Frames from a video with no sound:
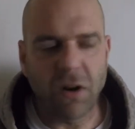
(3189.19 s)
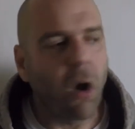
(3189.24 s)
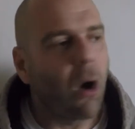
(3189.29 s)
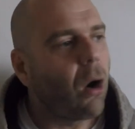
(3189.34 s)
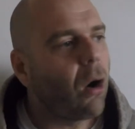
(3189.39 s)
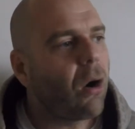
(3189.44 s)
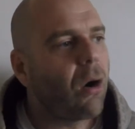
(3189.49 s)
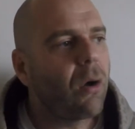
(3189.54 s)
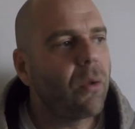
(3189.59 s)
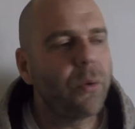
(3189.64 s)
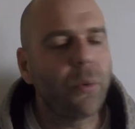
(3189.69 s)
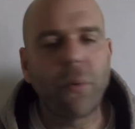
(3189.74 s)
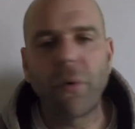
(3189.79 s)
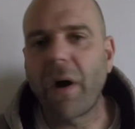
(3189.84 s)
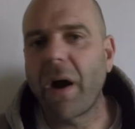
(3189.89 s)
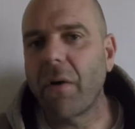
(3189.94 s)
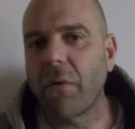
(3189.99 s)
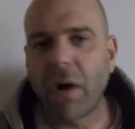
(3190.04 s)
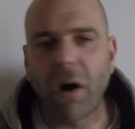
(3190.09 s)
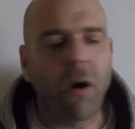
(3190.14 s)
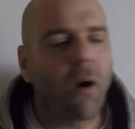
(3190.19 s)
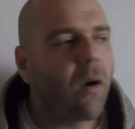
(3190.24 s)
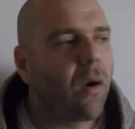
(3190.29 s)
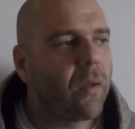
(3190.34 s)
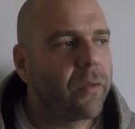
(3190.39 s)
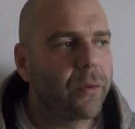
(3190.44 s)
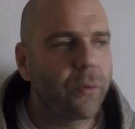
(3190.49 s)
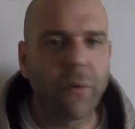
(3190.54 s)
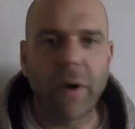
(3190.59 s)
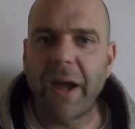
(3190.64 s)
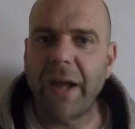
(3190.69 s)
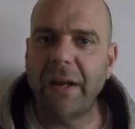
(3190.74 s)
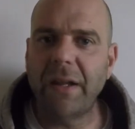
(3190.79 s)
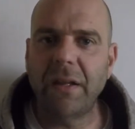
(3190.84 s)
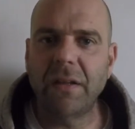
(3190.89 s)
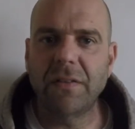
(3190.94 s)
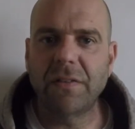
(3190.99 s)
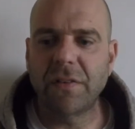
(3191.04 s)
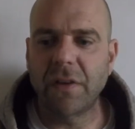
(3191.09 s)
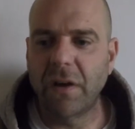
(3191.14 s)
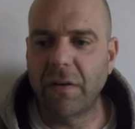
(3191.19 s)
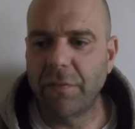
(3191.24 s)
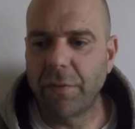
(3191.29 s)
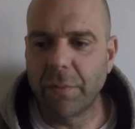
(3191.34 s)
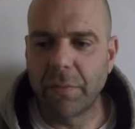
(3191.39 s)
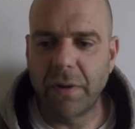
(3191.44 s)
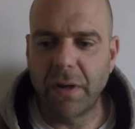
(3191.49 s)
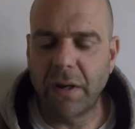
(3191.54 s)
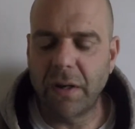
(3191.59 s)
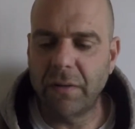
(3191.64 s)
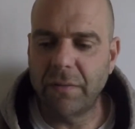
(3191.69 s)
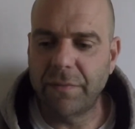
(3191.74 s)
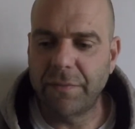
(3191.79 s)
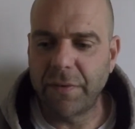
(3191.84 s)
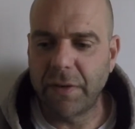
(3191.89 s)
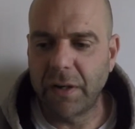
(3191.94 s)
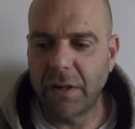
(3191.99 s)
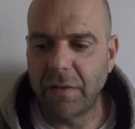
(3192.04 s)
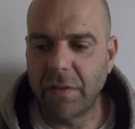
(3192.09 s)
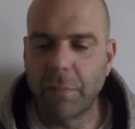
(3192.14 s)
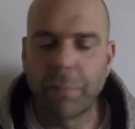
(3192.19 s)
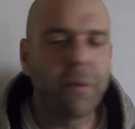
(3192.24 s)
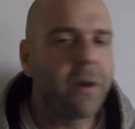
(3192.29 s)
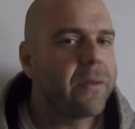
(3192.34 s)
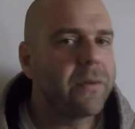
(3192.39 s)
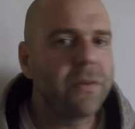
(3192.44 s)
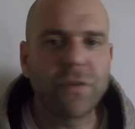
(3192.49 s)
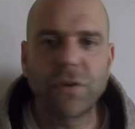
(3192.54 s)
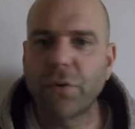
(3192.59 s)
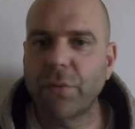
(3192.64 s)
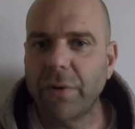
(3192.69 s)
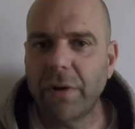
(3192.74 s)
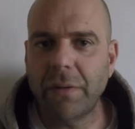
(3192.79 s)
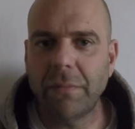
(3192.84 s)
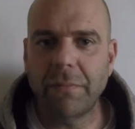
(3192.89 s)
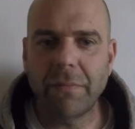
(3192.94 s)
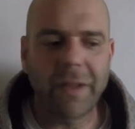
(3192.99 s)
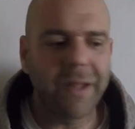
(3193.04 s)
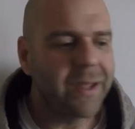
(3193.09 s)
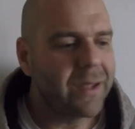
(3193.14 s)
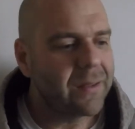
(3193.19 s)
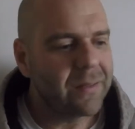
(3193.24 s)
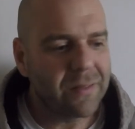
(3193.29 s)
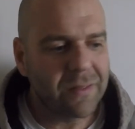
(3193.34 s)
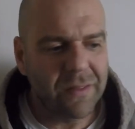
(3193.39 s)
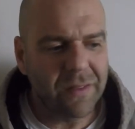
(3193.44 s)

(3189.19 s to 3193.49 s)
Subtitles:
all the writings of the Brothers Grimm, like,